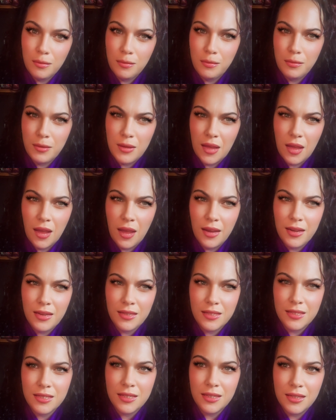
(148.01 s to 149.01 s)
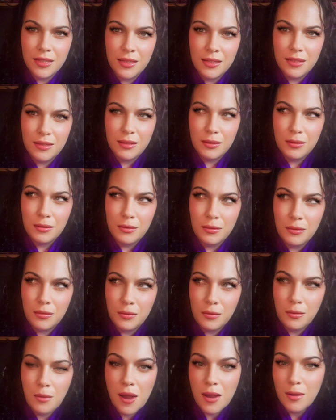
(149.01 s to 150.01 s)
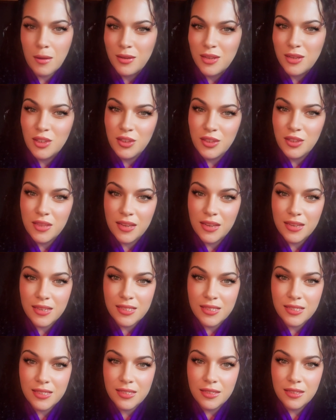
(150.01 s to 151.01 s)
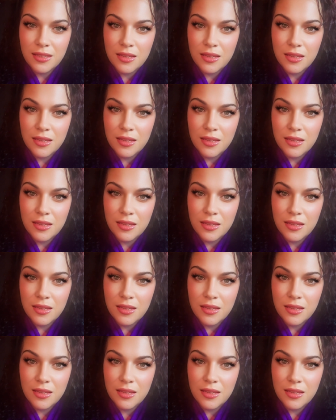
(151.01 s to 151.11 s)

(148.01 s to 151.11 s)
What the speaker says: behind why we do this.